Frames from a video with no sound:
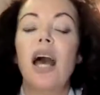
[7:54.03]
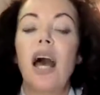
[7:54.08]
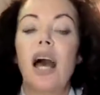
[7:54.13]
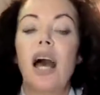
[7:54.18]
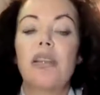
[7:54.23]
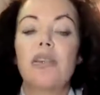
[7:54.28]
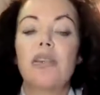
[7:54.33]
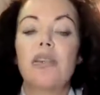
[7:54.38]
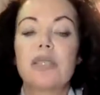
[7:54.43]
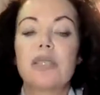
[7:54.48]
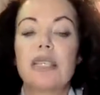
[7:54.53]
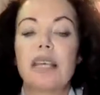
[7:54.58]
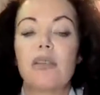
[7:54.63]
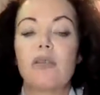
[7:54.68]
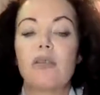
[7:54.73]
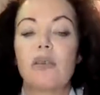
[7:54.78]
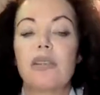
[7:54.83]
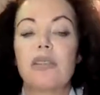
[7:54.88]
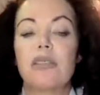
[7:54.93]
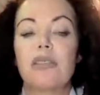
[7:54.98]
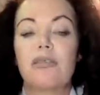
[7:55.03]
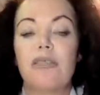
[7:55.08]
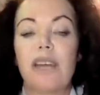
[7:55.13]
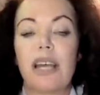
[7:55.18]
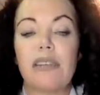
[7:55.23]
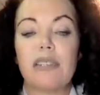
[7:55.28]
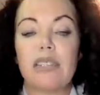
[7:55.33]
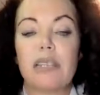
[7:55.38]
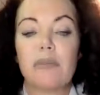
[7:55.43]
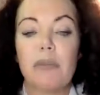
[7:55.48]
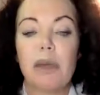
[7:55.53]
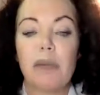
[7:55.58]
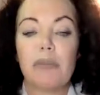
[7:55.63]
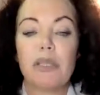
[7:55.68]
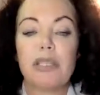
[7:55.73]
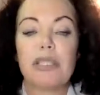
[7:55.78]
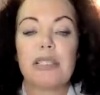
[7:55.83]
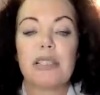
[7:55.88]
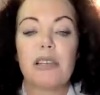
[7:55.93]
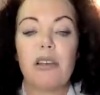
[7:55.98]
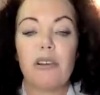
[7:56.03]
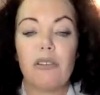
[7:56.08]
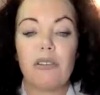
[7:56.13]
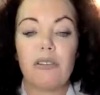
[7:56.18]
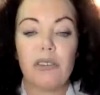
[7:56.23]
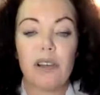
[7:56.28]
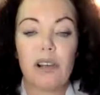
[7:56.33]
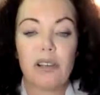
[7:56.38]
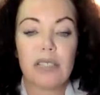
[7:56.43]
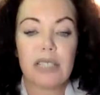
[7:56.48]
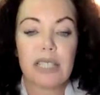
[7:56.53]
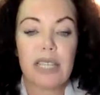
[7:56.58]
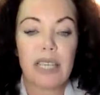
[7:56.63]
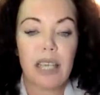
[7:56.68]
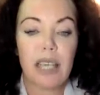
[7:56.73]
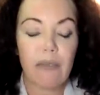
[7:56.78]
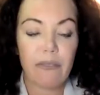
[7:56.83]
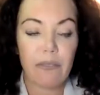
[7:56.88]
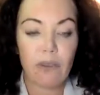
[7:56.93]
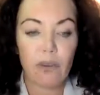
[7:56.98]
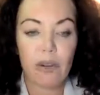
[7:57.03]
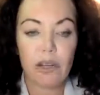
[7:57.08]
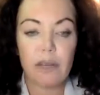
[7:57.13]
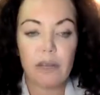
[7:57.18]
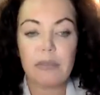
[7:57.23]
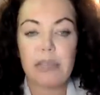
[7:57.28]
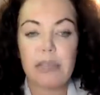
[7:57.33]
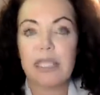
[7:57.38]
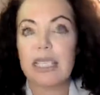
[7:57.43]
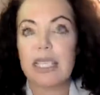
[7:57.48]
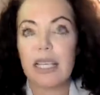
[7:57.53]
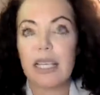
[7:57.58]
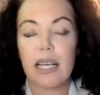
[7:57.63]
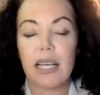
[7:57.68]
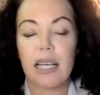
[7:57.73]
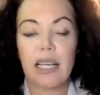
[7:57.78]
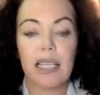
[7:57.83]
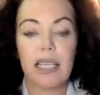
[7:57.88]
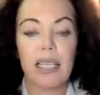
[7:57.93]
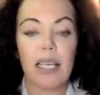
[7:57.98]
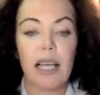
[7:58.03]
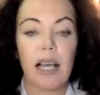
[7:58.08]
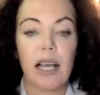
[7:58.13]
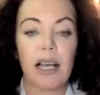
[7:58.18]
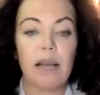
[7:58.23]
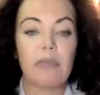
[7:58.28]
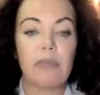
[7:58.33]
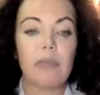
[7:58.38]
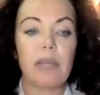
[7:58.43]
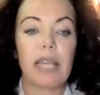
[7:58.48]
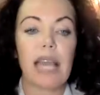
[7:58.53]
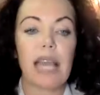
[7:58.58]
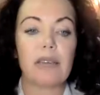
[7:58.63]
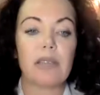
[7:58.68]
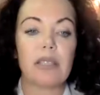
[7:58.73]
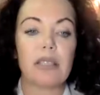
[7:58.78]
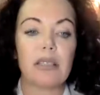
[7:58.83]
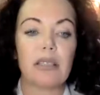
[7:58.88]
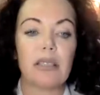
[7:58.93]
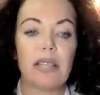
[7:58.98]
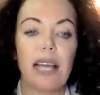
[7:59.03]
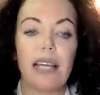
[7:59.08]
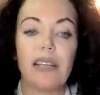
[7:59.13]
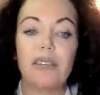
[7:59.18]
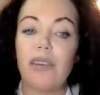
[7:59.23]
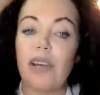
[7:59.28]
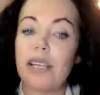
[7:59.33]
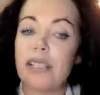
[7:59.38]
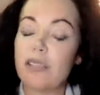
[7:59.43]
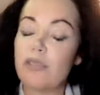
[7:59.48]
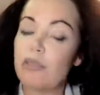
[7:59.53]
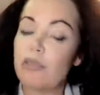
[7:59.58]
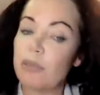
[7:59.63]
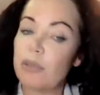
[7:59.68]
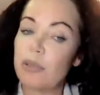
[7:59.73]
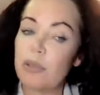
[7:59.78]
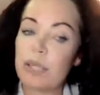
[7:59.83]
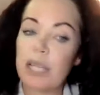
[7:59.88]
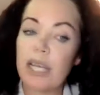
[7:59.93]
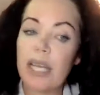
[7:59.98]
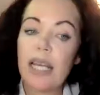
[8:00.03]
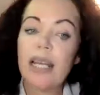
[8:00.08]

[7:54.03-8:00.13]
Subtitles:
and also one of the founding members of our TM Forum D&I Council Advisory Board.